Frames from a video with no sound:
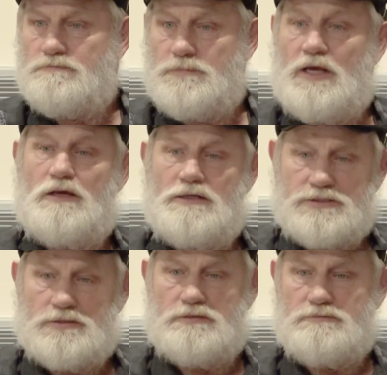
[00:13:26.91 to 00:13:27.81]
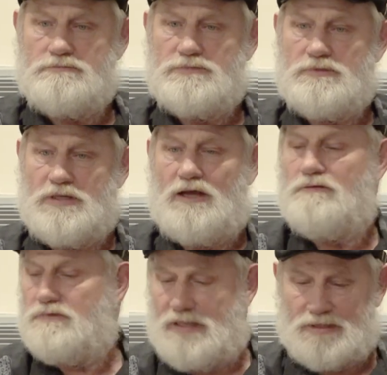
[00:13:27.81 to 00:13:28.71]
Yeah, it's
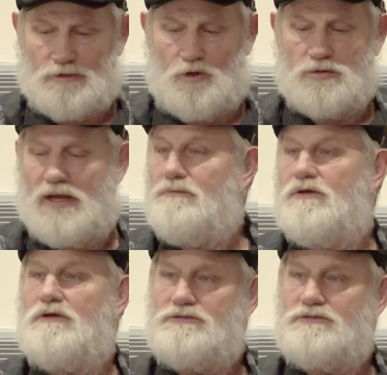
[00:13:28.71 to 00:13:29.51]
like old time,